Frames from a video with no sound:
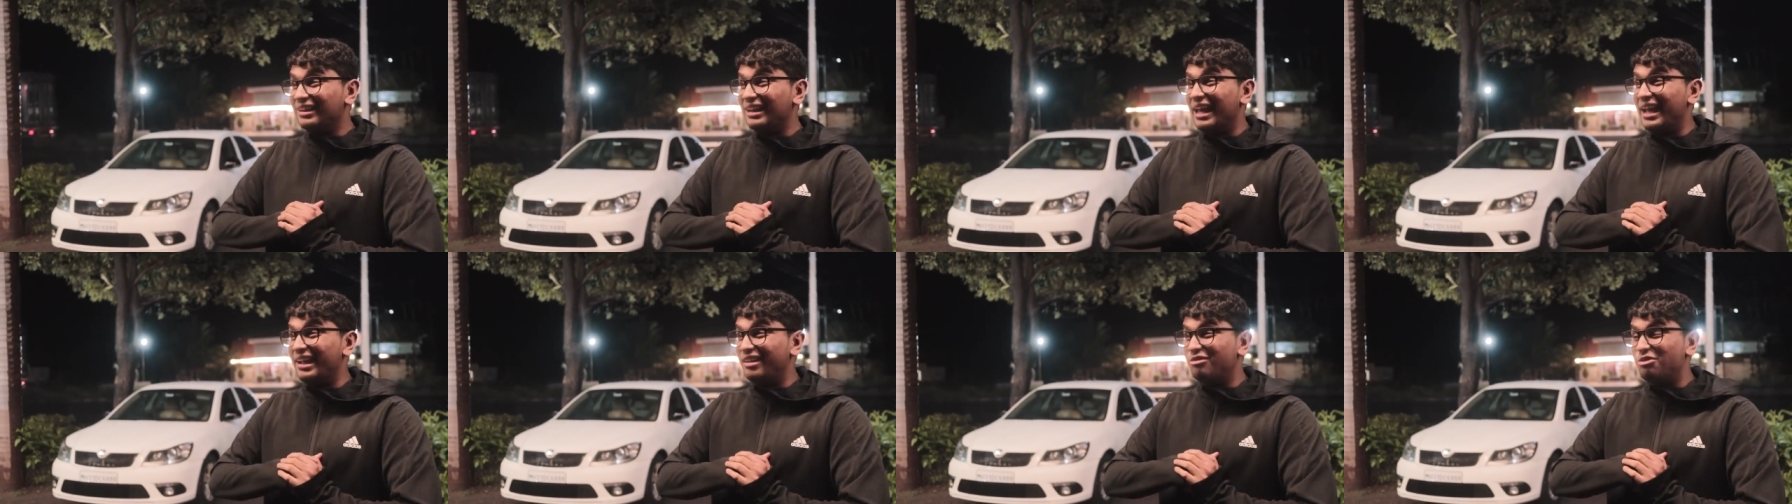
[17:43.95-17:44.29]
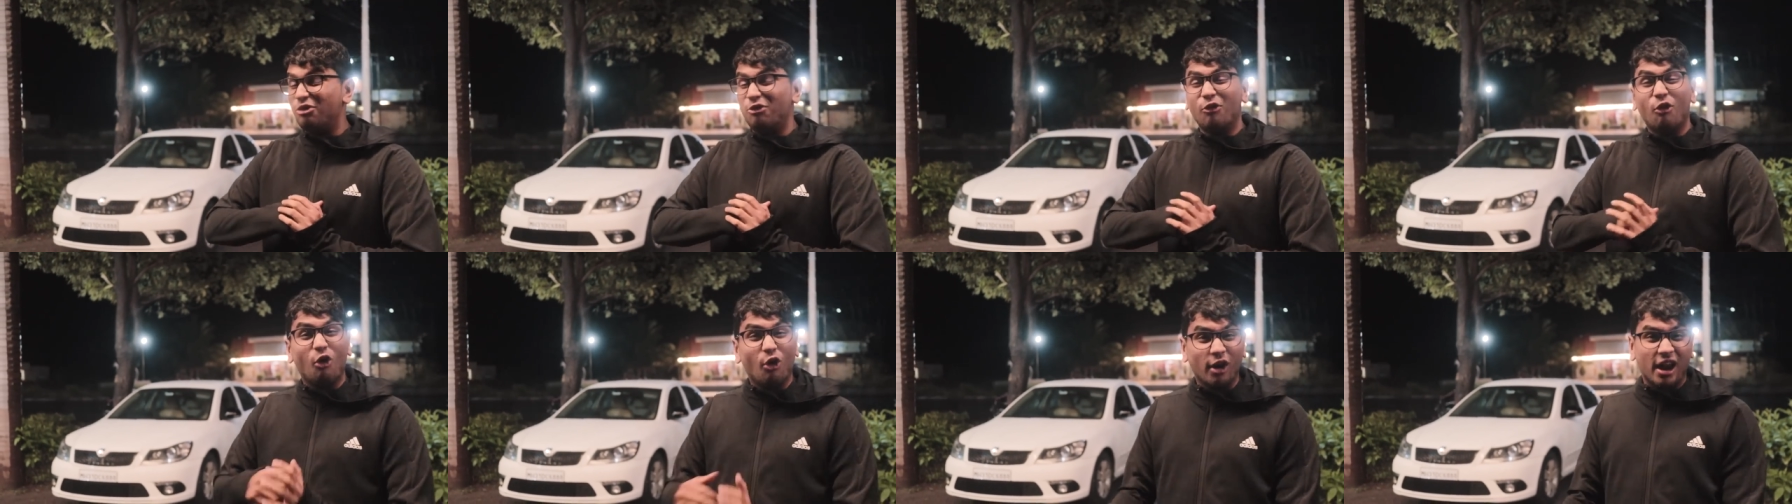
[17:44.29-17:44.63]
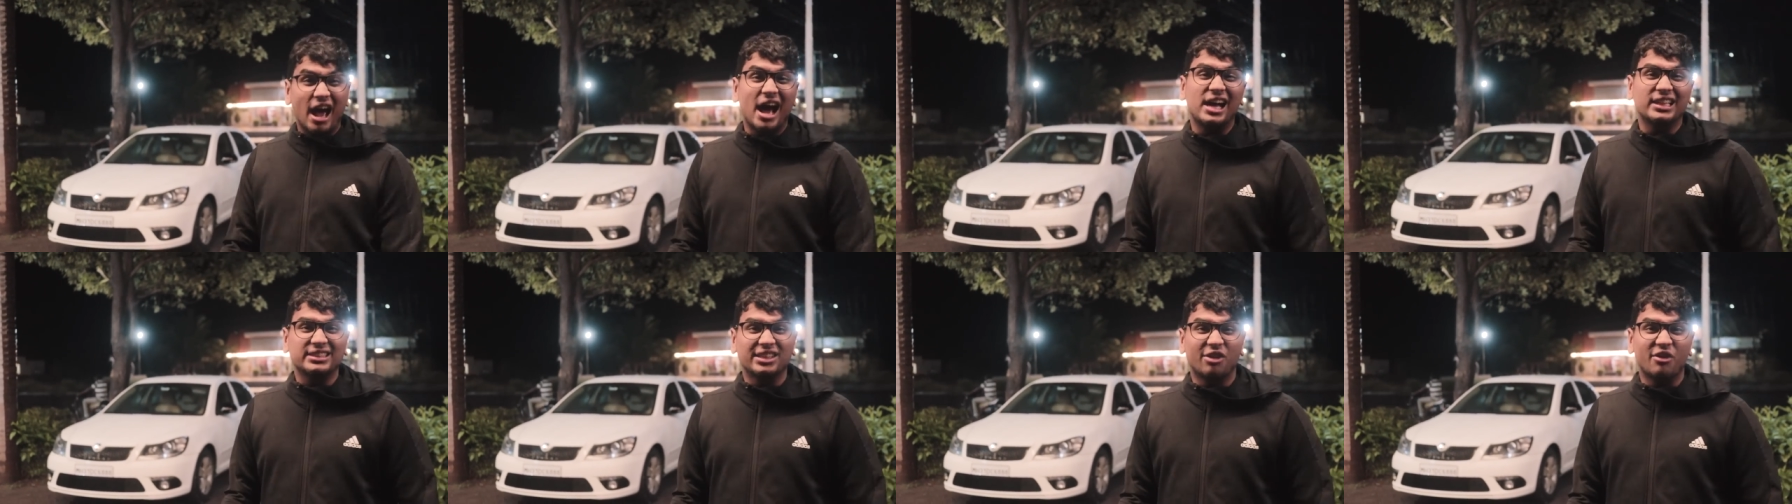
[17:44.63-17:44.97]
like four
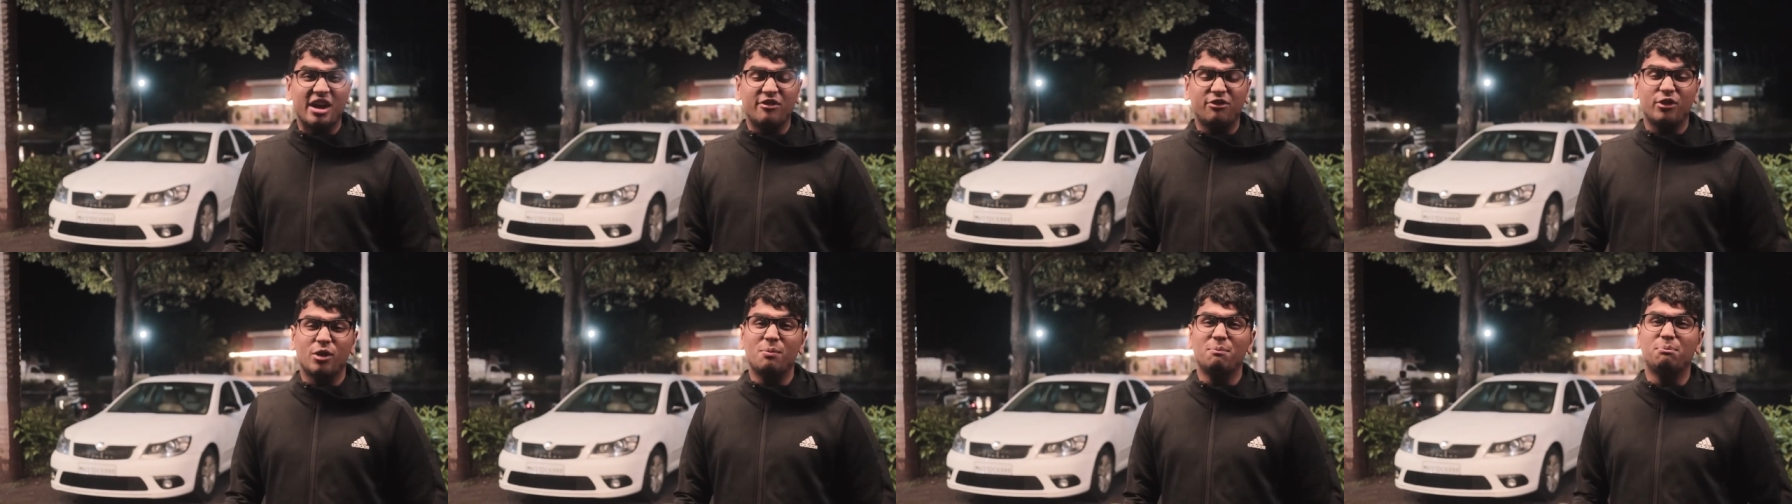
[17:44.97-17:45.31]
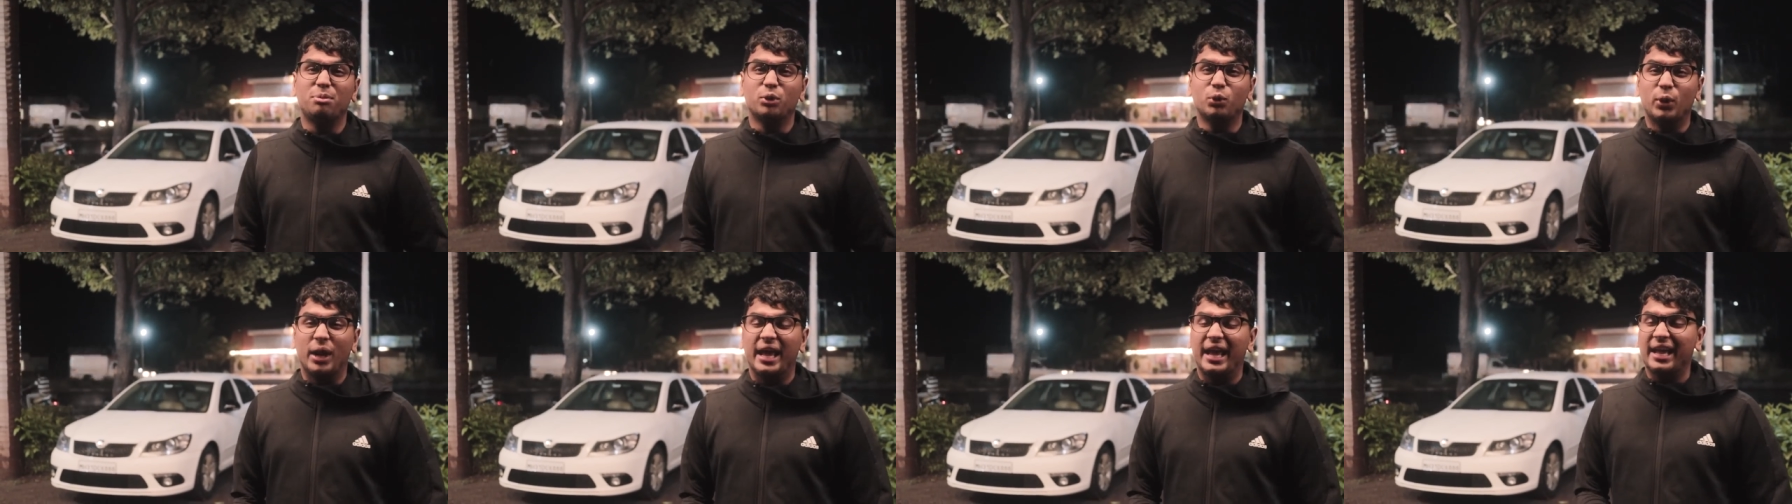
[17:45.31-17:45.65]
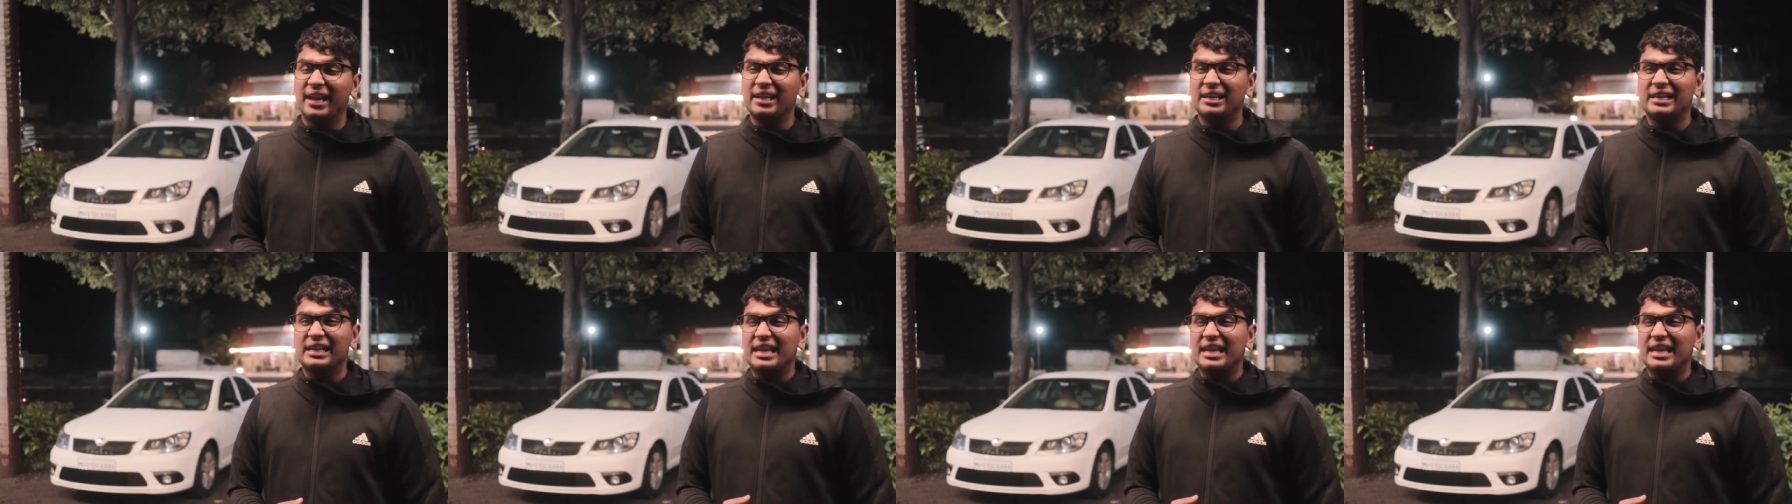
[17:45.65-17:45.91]
hours away from Pune,